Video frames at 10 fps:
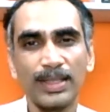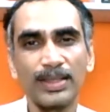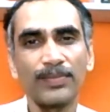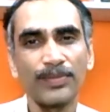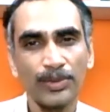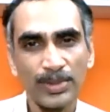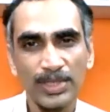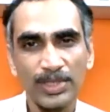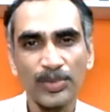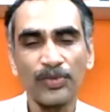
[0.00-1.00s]
and of
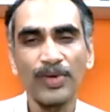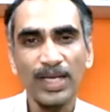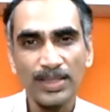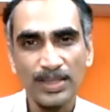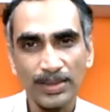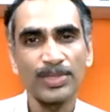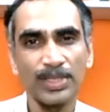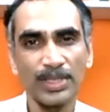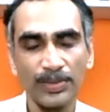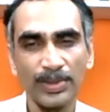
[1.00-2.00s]
course it provides some
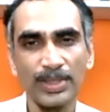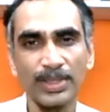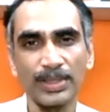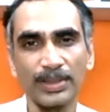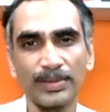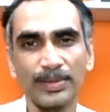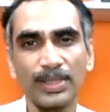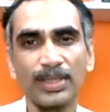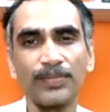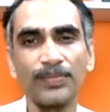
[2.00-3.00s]
security
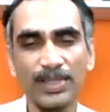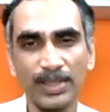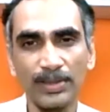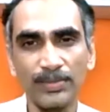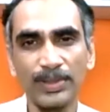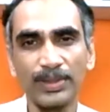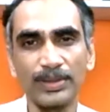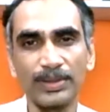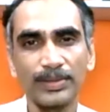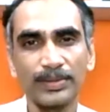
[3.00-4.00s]
in the physical world